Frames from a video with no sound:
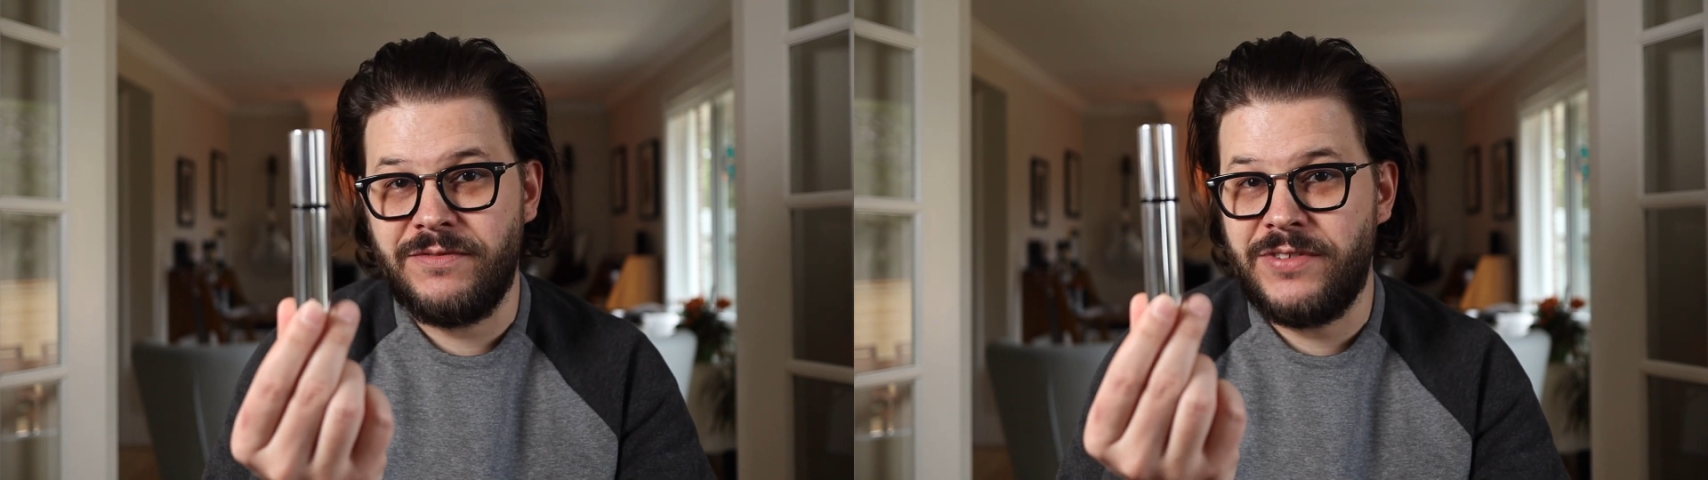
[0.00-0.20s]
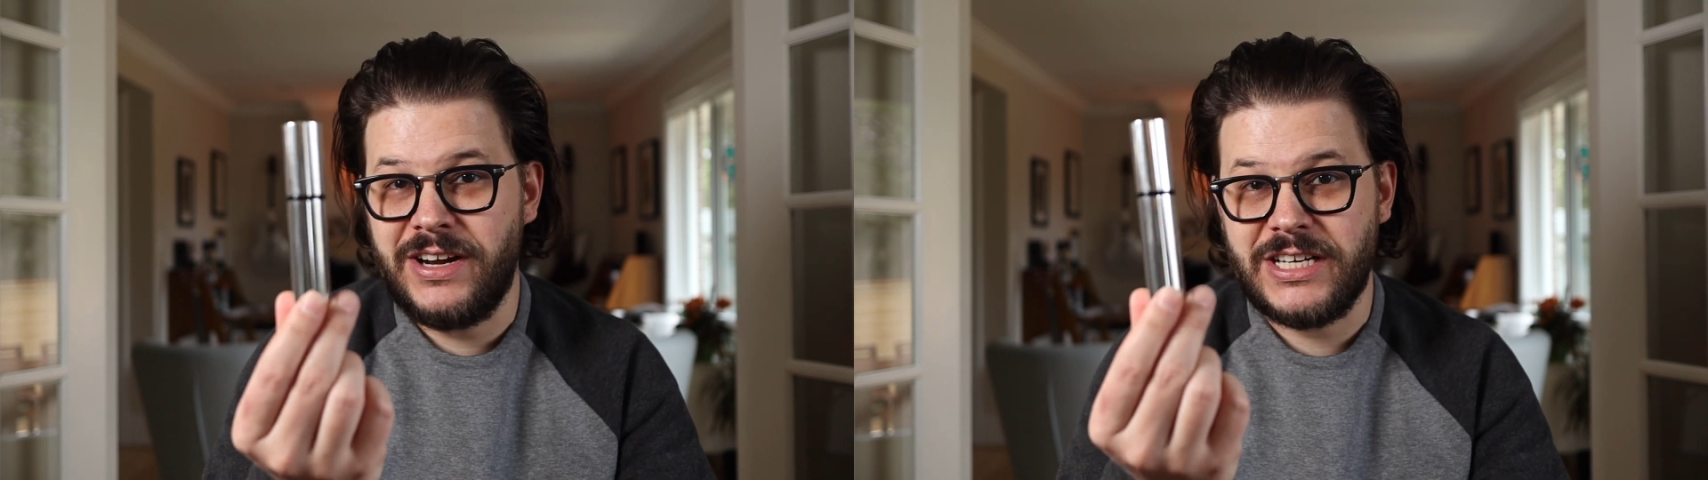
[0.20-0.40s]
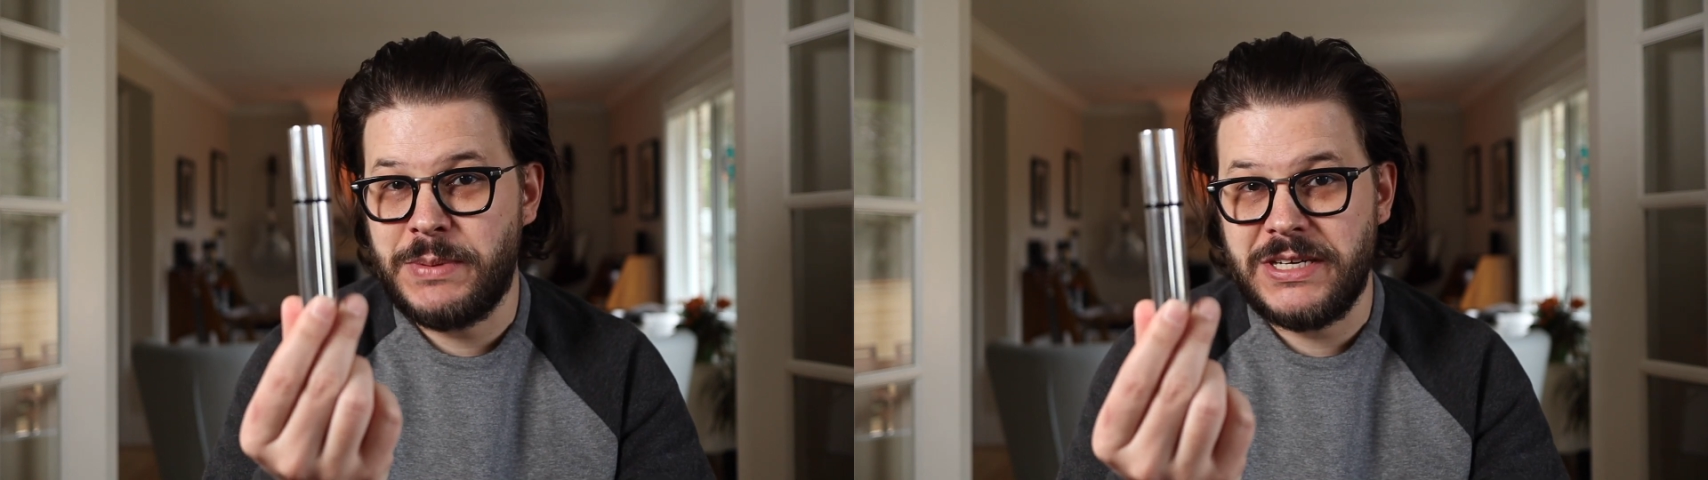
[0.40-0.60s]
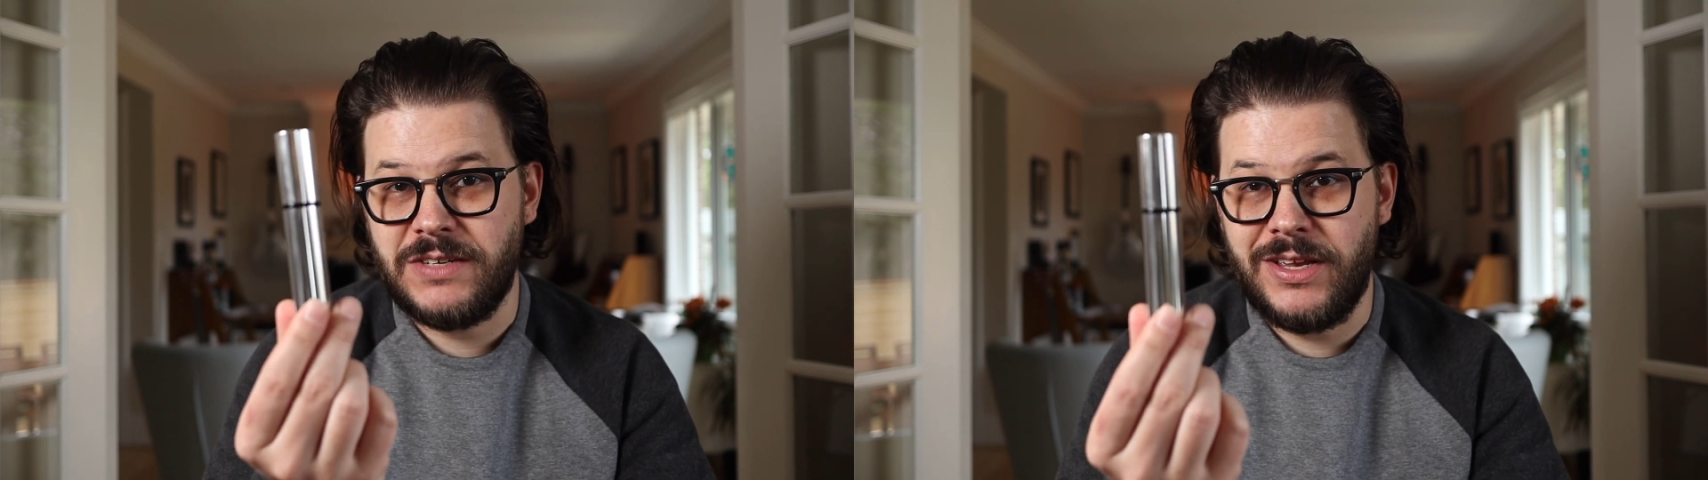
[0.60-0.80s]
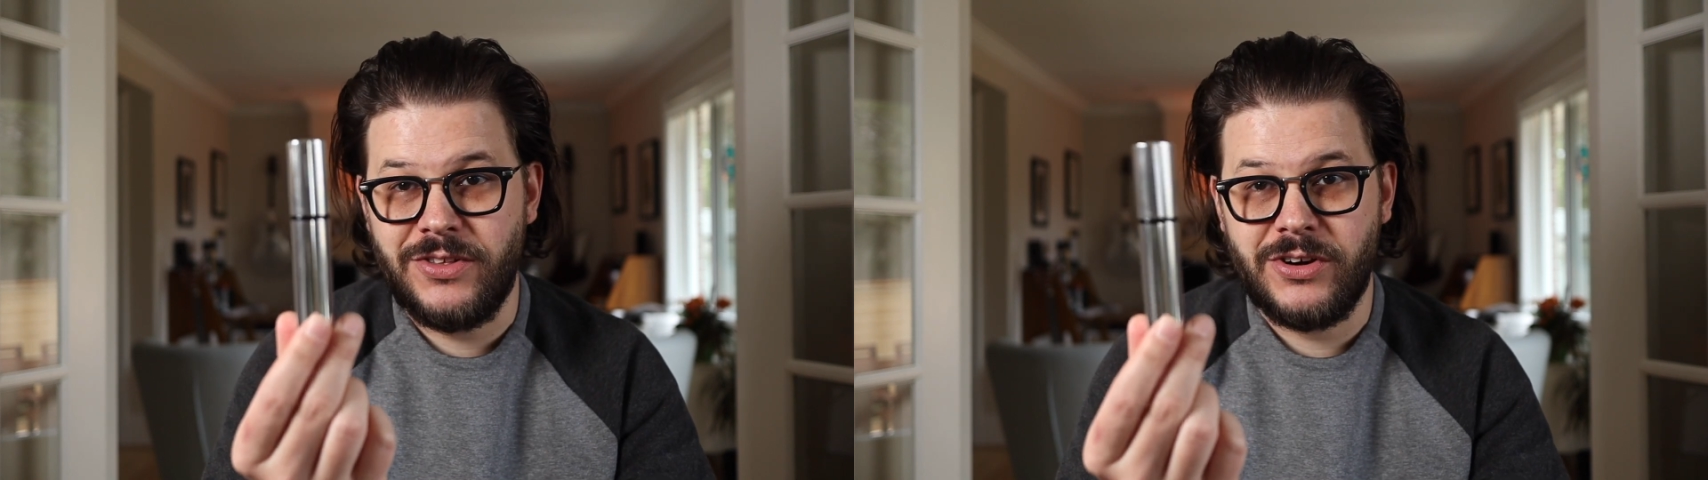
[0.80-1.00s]
very
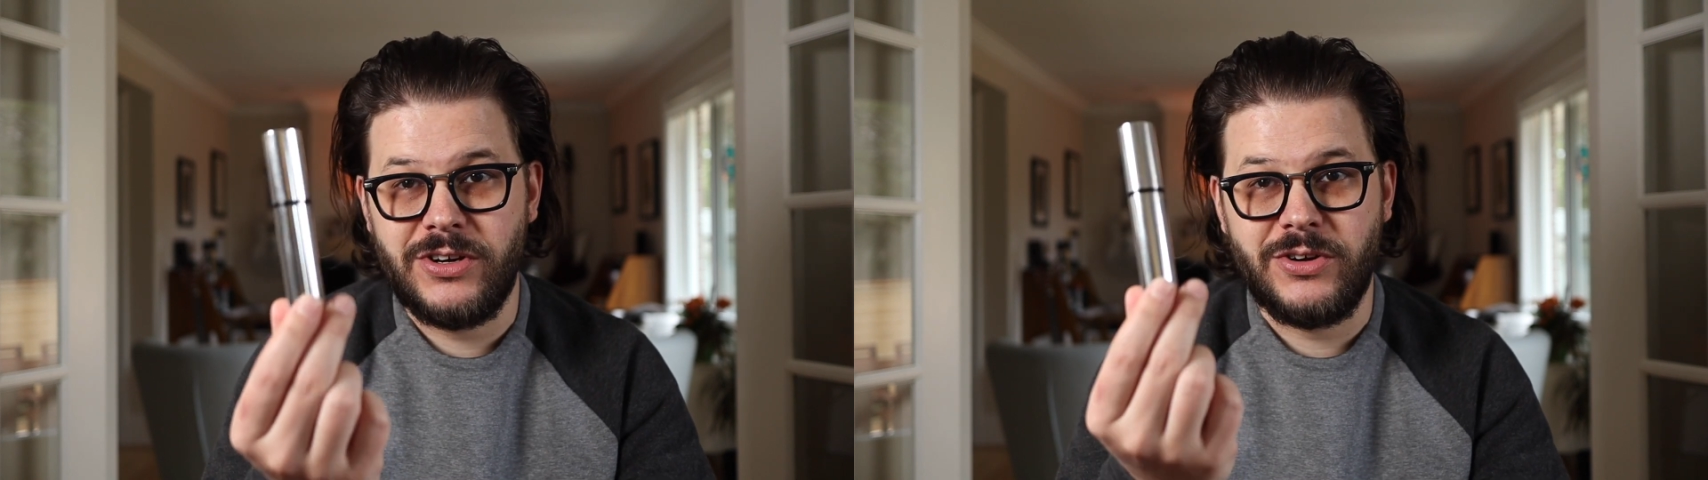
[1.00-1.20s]
expensive either.